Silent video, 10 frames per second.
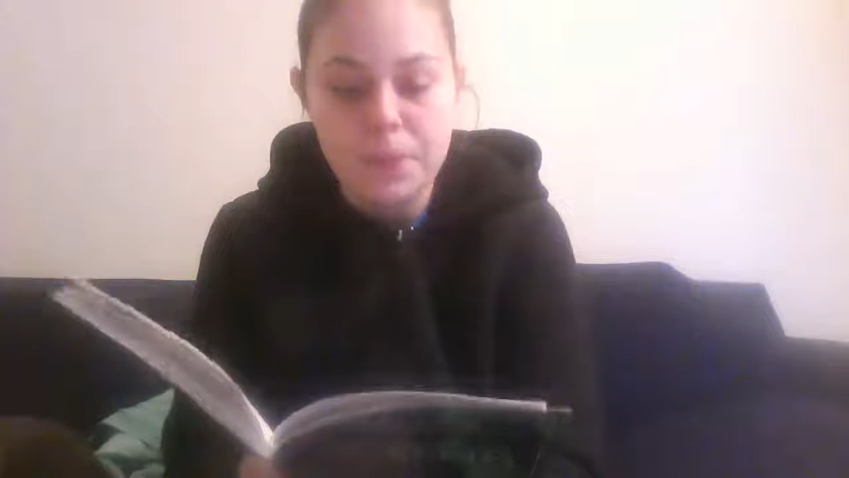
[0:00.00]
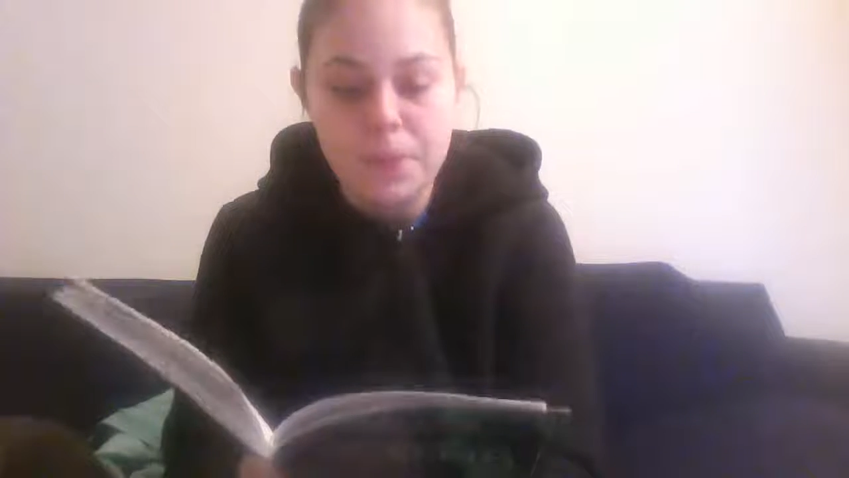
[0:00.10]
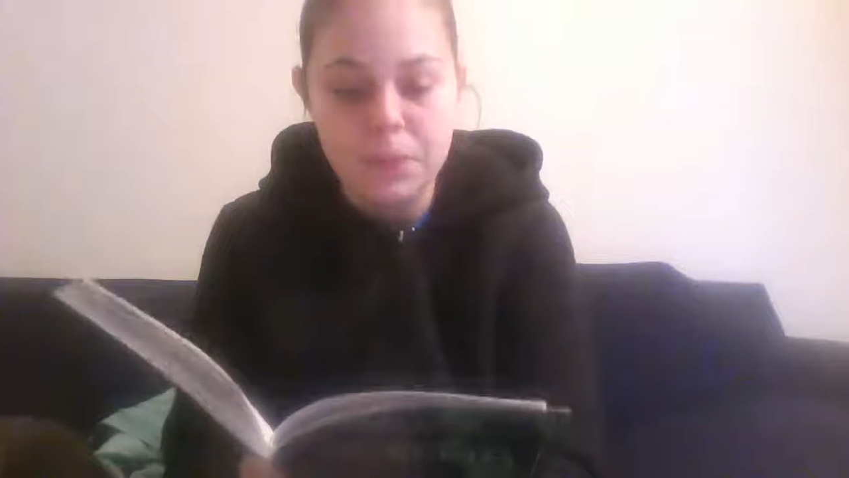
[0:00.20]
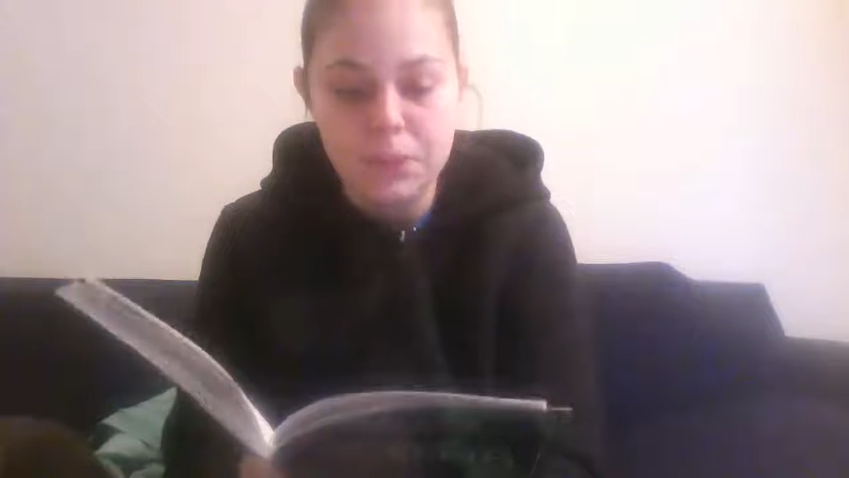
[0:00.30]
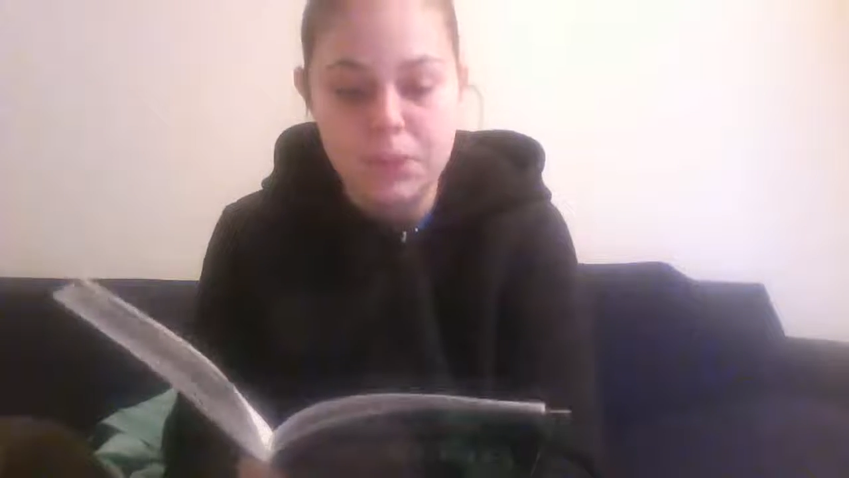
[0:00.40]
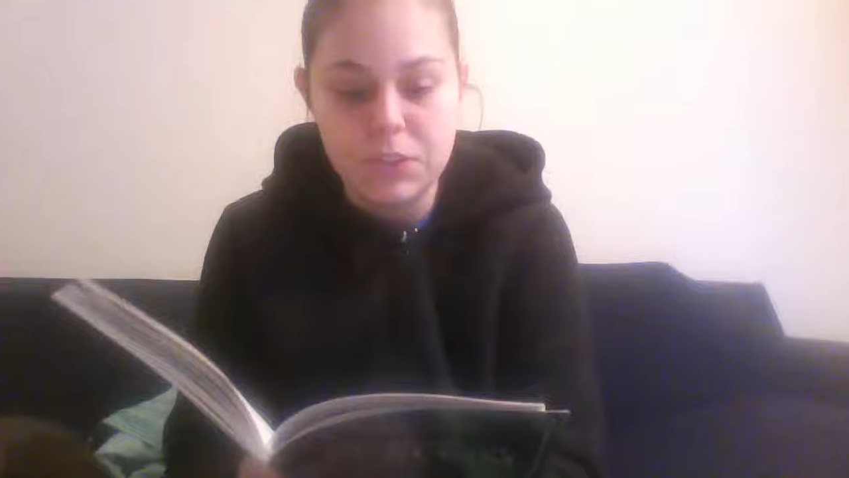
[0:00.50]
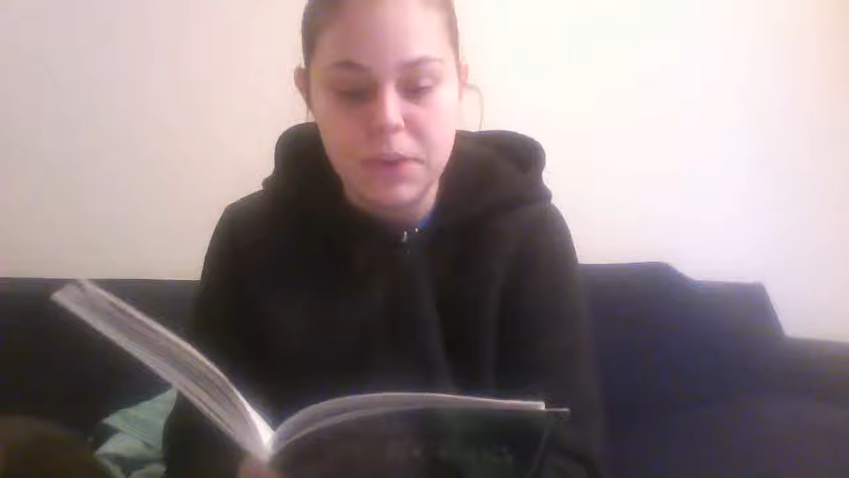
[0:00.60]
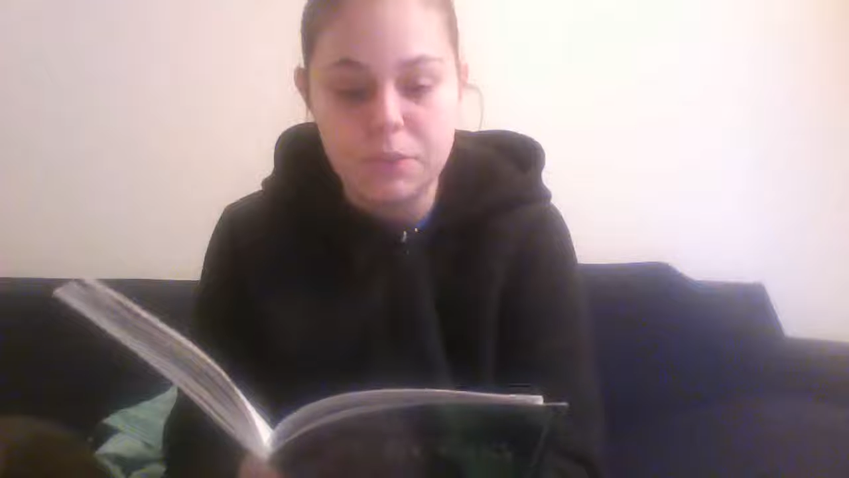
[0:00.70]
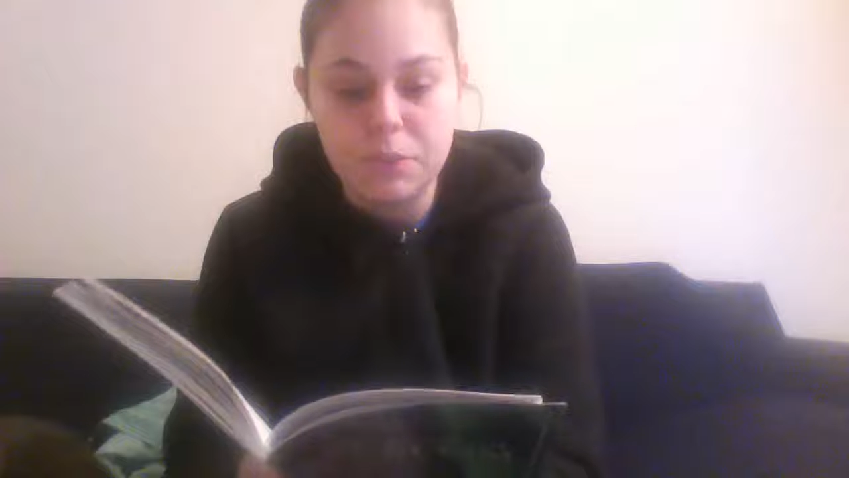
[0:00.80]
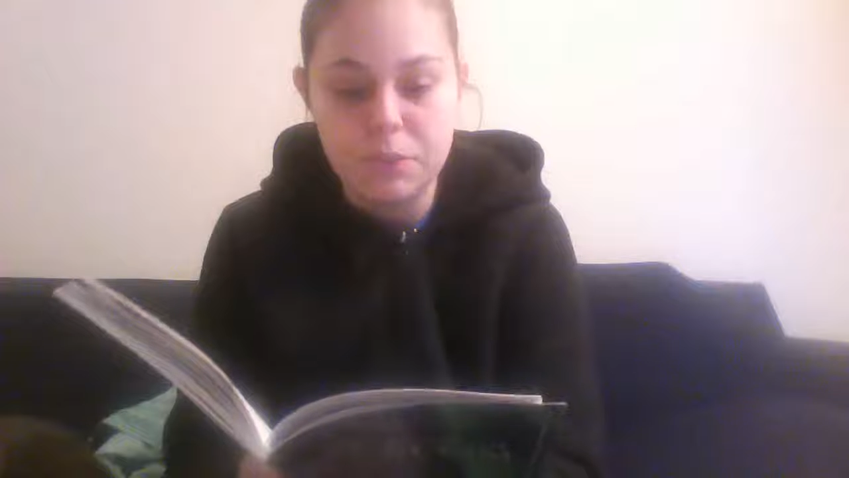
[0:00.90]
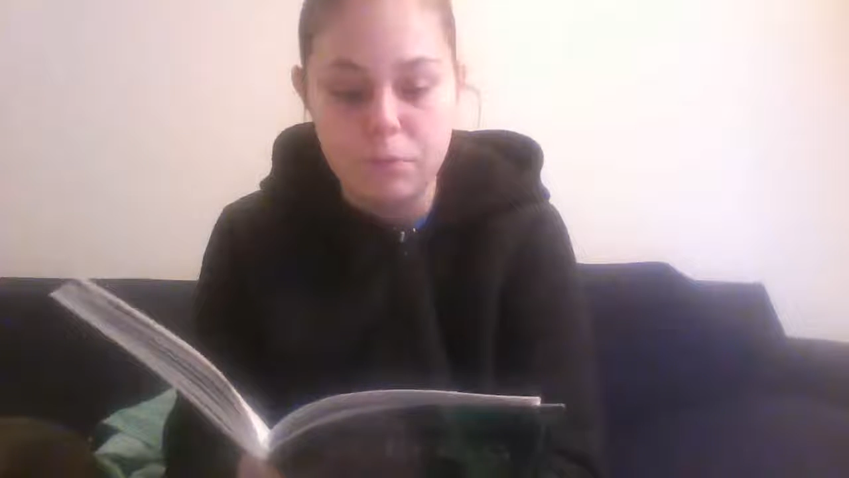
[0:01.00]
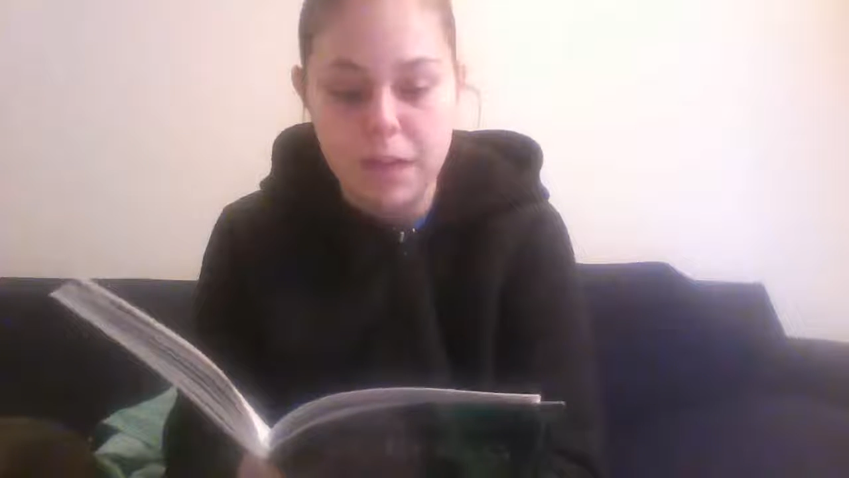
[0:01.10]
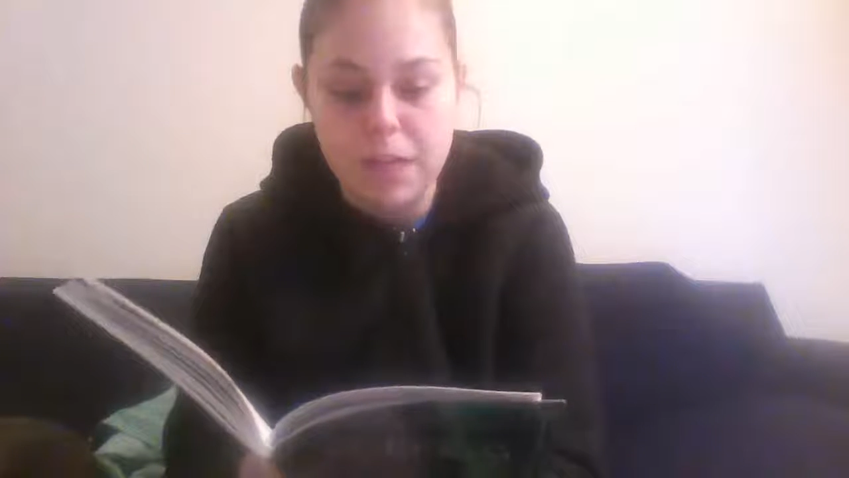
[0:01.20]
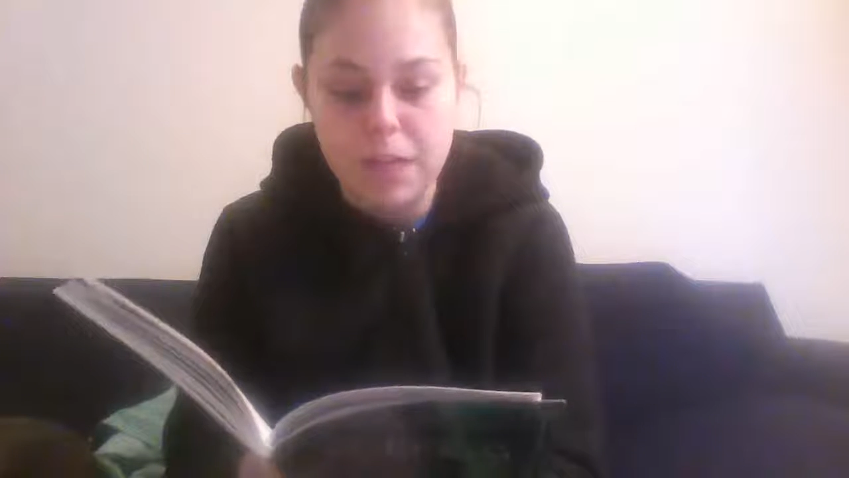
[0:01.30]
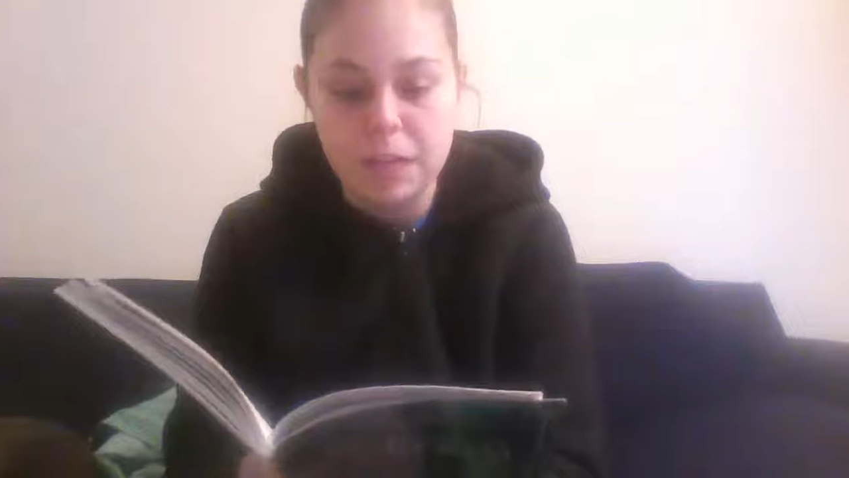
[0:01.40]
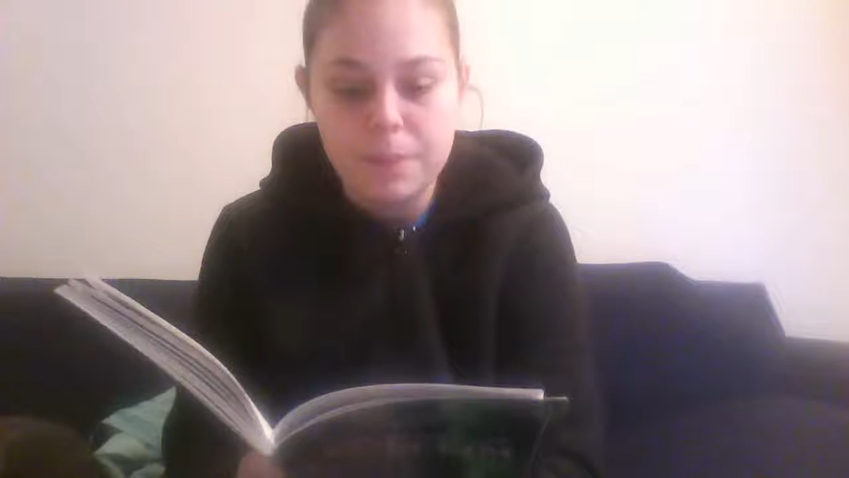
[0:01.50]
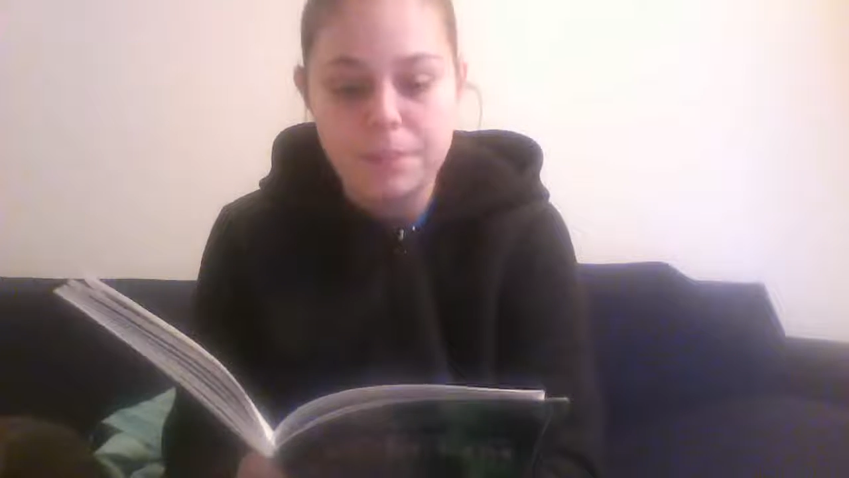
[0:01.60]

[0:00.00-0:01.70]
7th week,